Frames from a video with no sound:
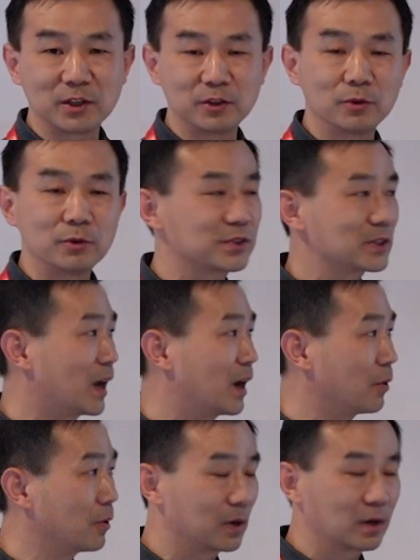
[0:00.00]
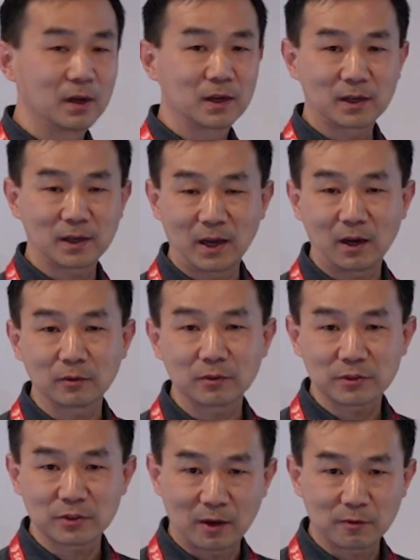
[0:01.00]
use our cloud
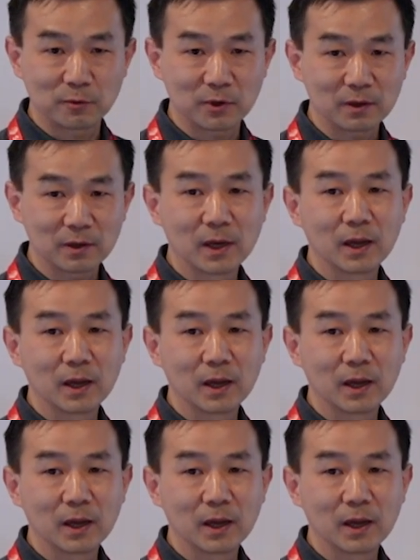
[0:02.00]
software,